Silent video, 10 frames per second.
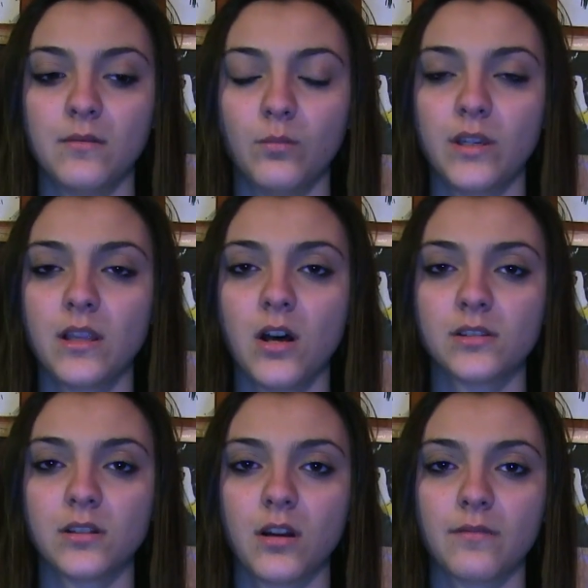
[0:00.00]
we
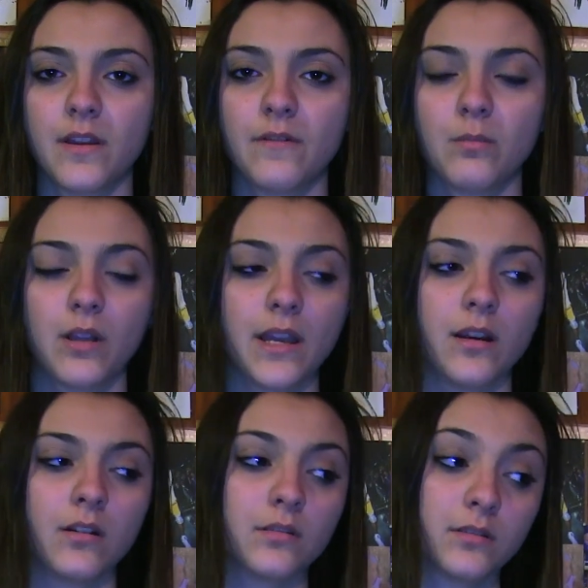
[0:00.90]
lost our favorite
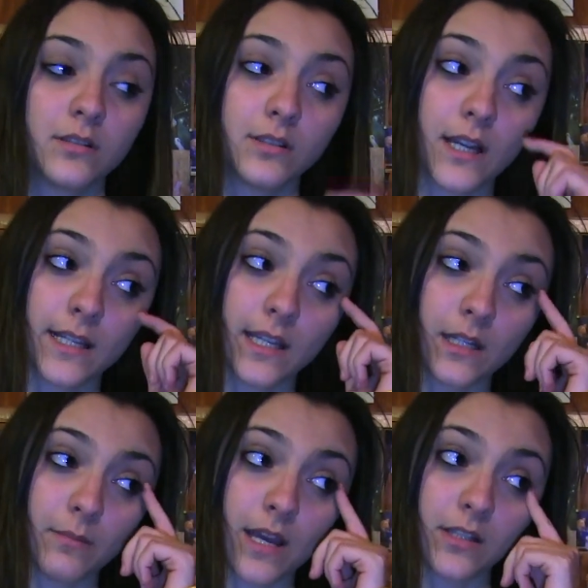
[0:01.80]
player. I
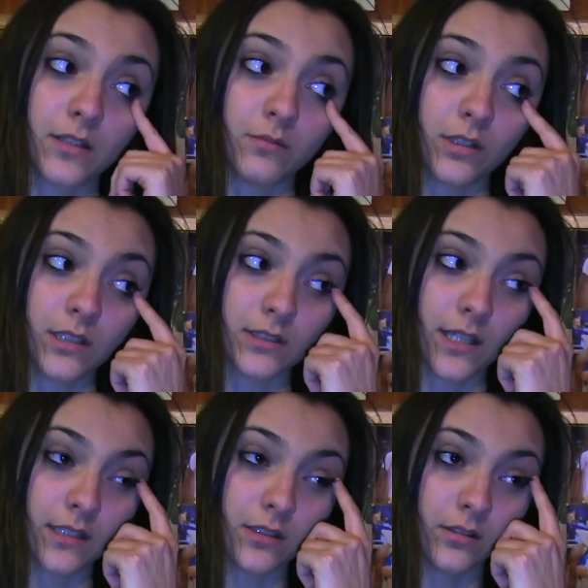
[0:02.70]
can't imagine what it's
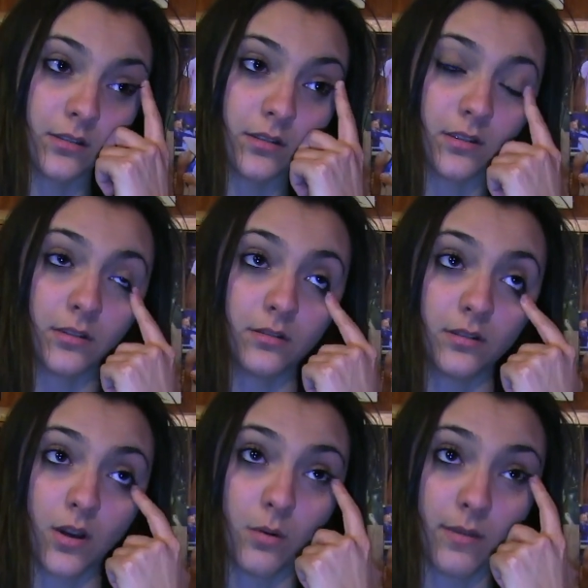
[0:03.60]
like to
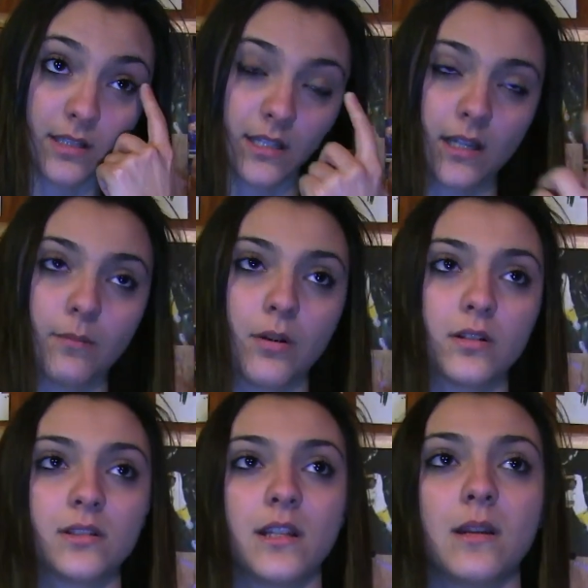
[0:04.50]
know him as like a
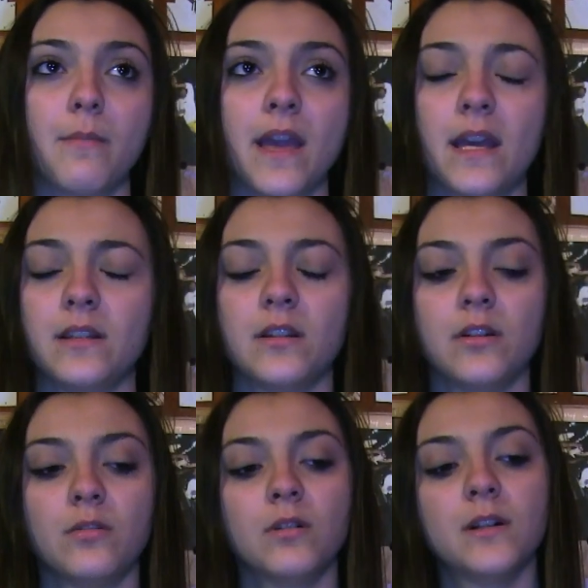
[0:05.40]
person and a man
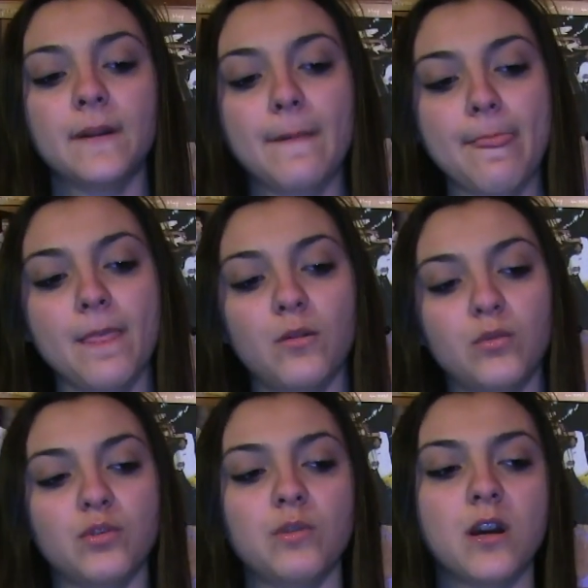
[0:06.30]
too,
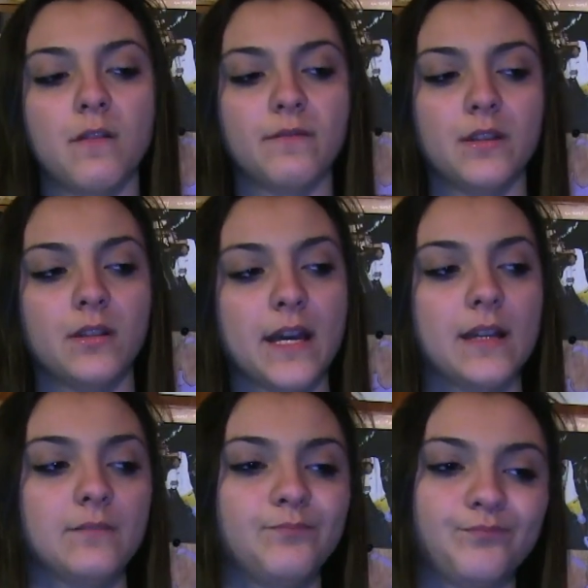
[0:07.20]
which we all feel
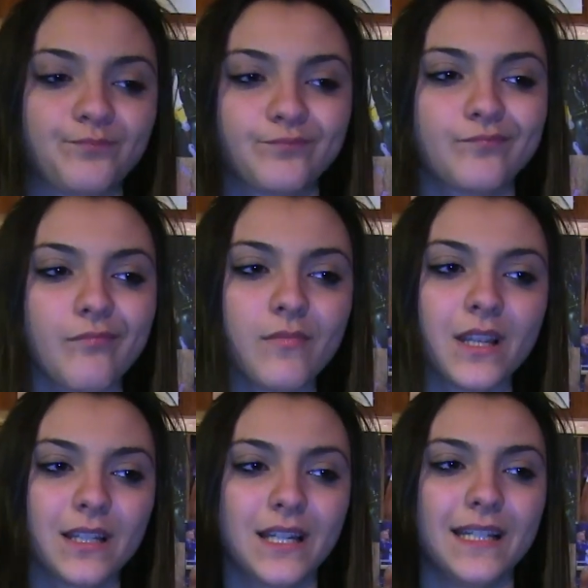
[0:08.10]
that.
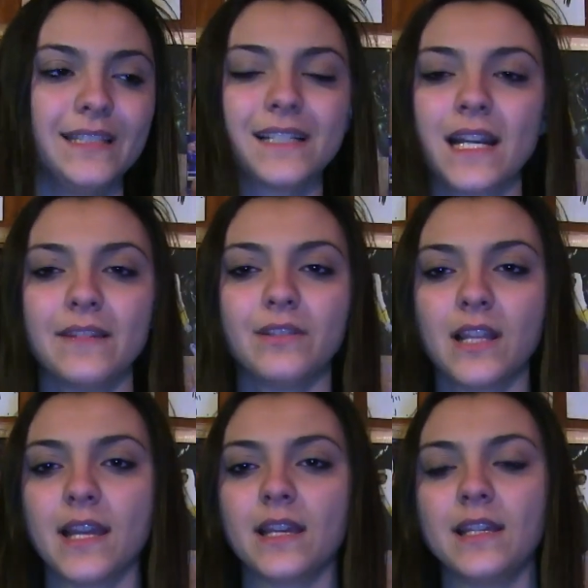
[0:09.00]
And he's not even
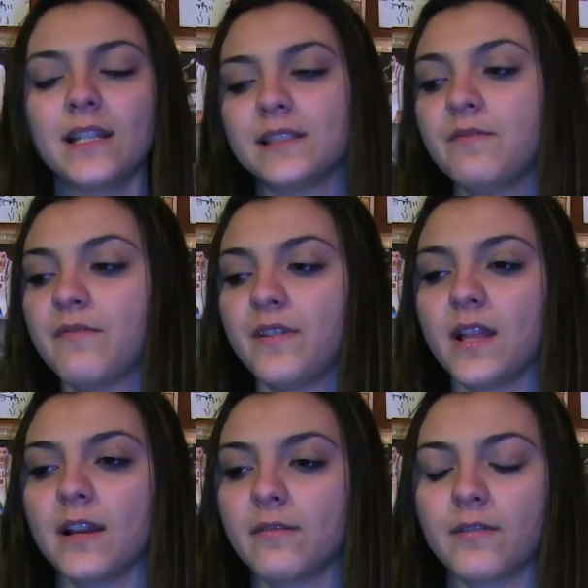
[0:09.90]
like, he doesn't even feel
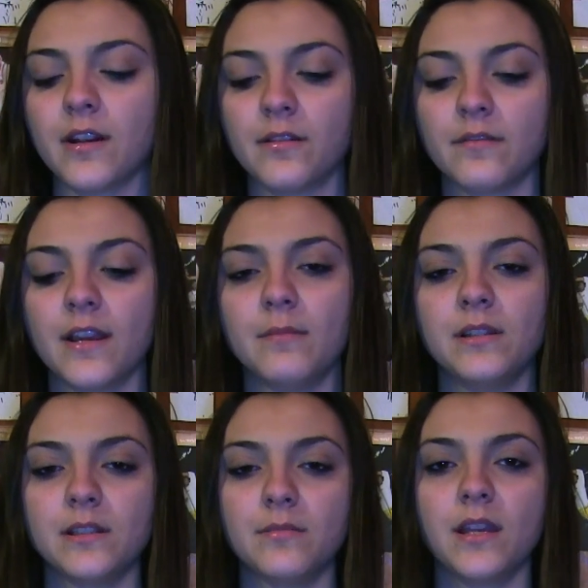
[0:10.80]
like a friend or
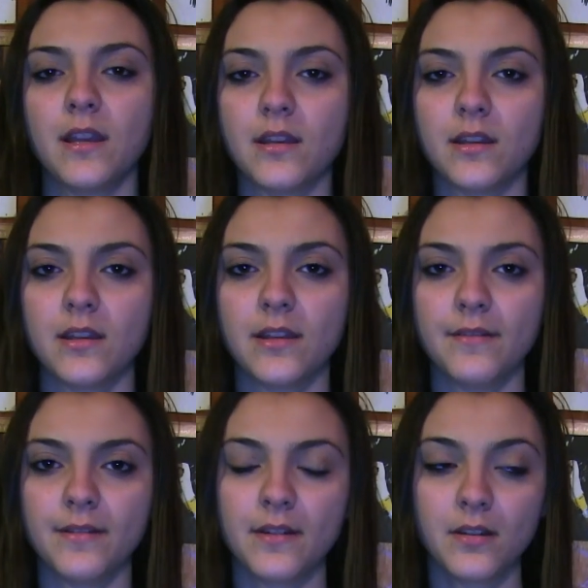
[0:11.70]
family to me. He